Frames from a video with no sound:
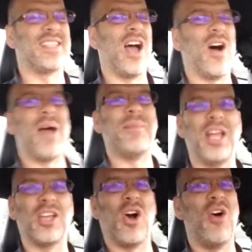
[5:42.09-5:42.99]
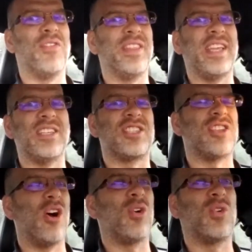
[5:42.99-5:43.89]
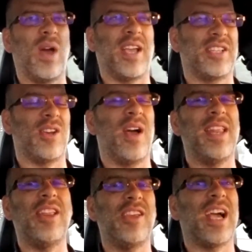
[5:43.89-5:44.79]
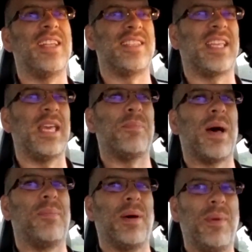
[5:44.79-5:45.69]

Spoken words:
Now, I'm going to go over these so quick, so I need you guys to keep up.